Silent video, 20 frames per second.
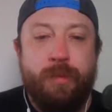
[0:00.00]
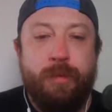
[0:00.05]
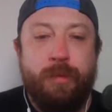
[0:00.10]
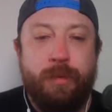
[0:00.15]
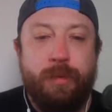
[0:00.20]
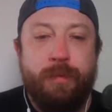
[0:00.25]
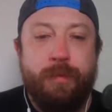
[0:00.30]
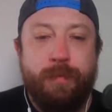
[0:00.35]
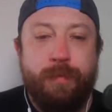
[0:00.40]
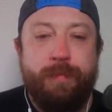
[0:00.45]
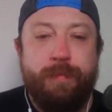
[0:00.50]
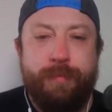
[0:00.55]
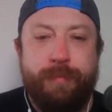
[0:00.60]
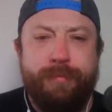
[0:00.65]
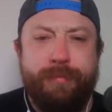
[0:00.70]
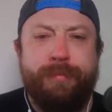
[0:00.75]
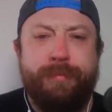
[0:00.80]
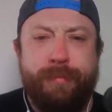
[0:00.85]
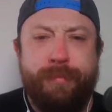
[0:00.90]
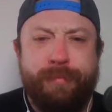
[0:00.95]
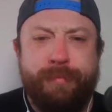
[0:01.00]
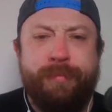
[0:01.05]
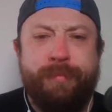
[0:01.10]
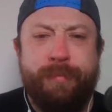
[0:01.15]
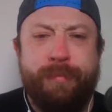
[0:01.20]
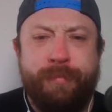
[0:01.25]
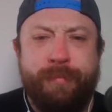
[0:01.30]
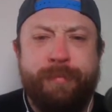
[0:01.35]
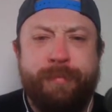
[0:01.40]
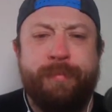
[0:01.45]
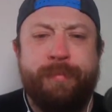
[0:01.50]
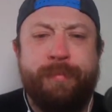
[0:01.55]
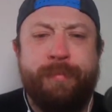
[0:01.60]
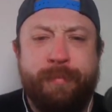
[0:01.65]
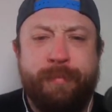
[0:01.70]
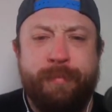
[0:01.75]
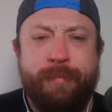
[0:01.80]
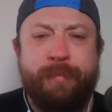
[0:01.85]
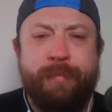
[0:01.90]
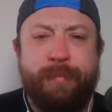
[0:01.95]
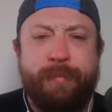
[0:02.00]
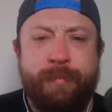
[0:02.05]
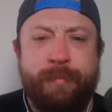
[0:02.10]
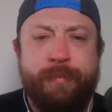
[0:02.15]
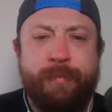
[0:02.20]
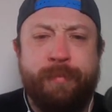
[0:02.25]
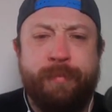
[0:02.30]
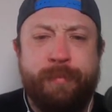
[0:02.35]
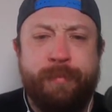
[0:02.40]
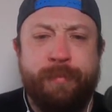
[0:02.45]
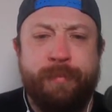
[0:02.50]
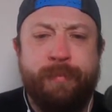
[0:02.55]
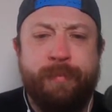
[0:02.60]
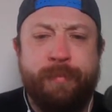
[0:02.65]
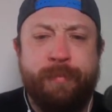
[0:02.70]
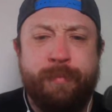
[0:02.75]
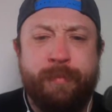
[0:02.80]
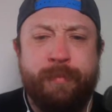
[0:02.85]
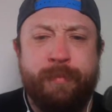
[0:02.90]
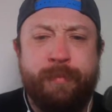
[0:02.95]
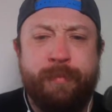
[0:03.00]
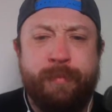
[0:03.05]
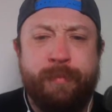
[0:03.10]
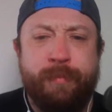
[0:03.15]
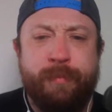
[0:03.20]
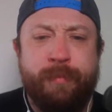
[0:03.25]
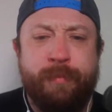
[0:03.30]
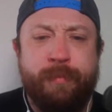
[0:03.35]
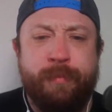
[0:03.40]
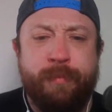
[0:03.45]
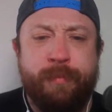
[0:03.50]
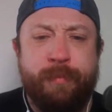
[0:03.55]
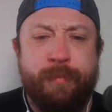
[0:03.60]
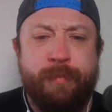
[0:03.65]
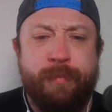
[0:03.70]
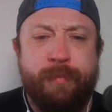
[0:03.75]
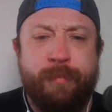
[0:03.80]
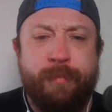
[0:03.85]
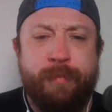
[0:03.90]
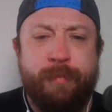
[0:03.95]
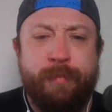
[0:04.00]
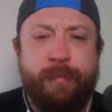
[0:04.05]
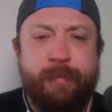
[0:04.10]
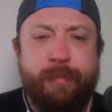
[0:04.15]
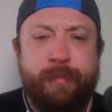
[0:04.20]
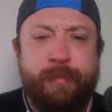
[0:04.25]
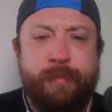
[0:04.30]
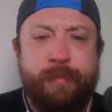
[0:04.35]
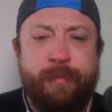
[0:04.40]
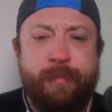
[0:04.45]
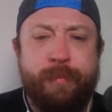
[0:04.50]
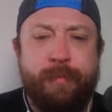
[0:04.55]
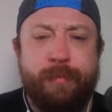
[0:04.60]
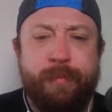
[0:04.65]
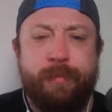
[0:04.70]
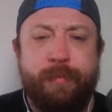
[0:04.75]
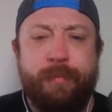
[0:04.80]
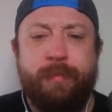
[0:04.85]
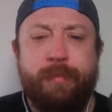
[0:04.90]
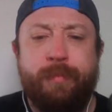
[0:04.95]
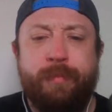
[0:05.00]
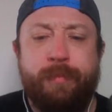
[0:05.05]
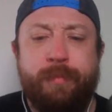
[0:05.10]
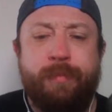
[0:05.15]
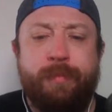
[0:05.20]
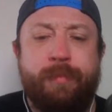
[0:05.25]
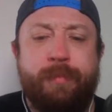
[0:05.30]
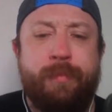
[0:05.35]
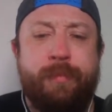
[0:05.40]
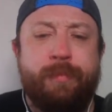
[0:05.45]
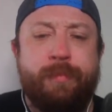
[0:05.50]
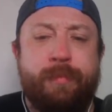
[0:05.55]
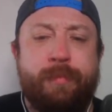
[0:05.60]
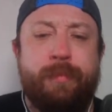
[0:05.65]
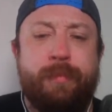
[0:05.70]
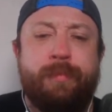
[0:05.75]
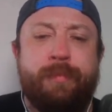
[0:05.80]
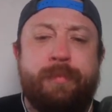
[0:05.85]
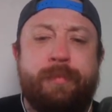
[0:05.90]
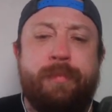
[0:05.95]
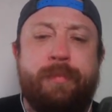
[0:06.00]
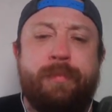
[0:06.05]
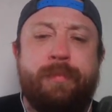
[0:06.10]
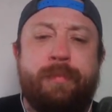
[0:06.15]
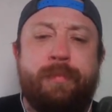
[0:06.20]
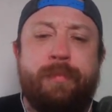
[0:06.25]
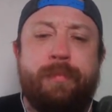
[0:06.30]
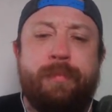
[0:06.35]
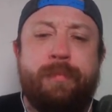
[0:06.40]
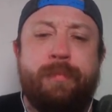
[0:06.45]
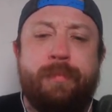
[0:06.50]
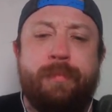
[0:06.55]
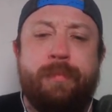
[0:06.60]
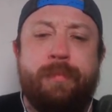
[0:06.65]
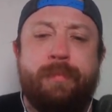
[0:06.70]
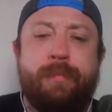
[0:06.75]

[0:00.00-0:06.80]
(not speaking)